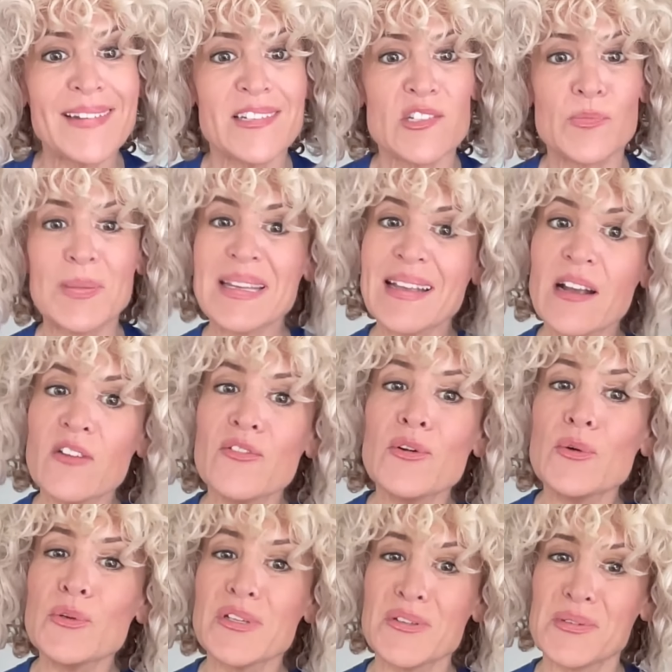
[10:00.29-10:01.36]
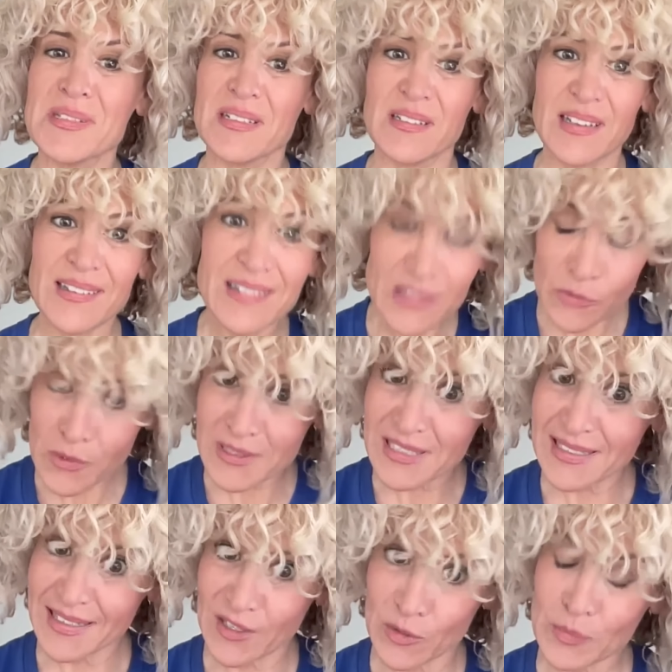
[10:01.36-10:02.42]
Just be careful who you sit next to on
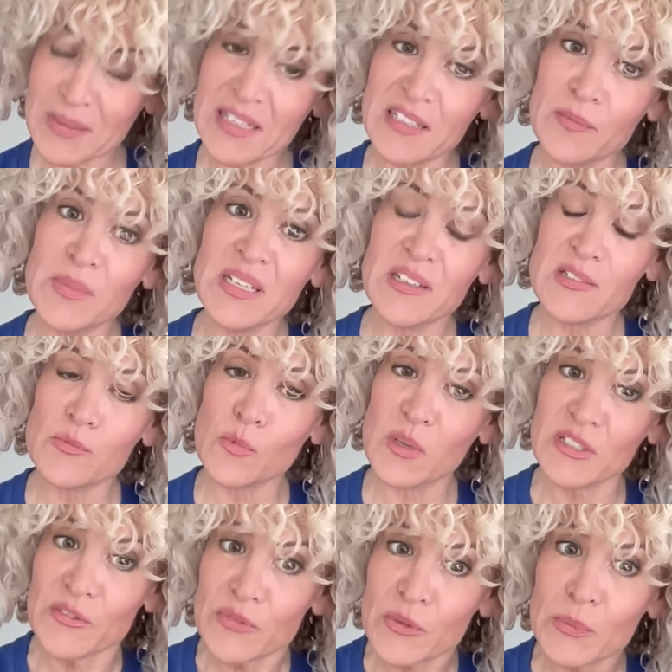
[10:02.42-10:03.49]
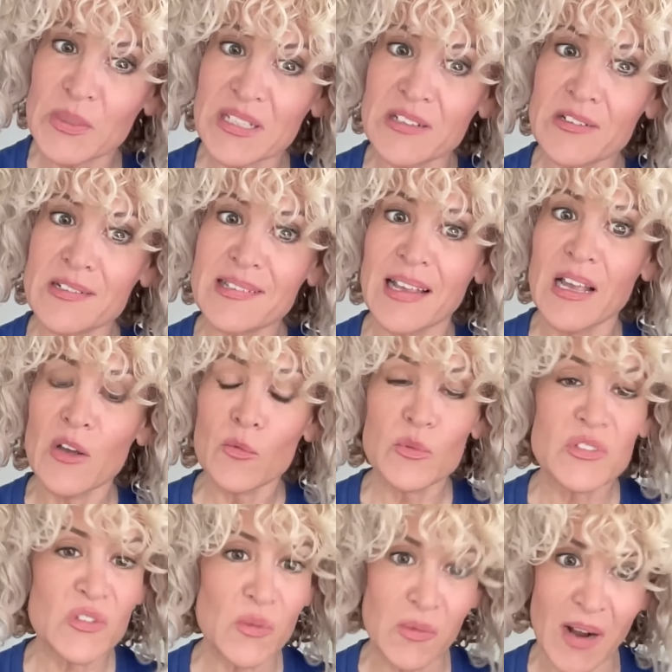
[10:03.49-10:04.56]
an airplane, because one of the readers
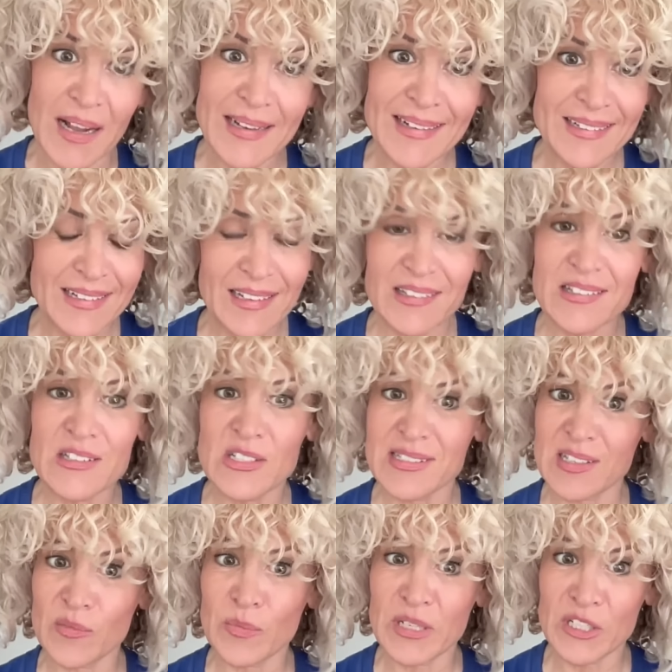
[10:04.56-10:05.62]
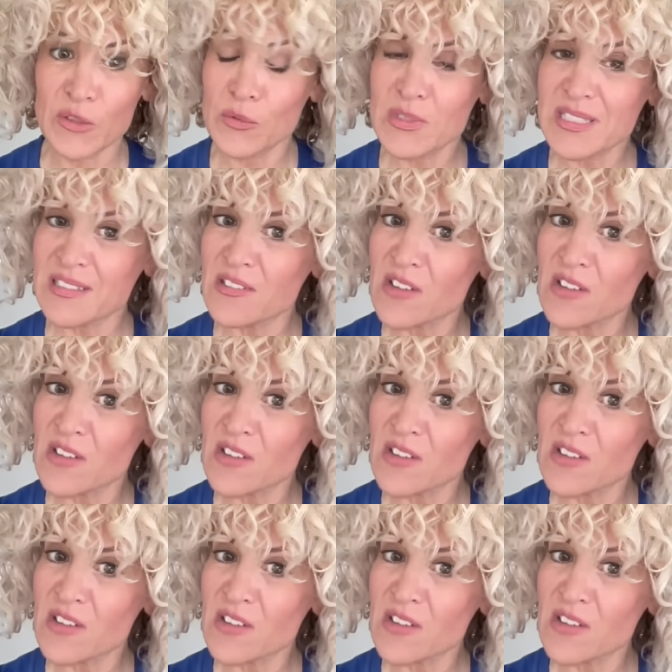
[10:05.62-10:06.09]
was crying next to somebody who did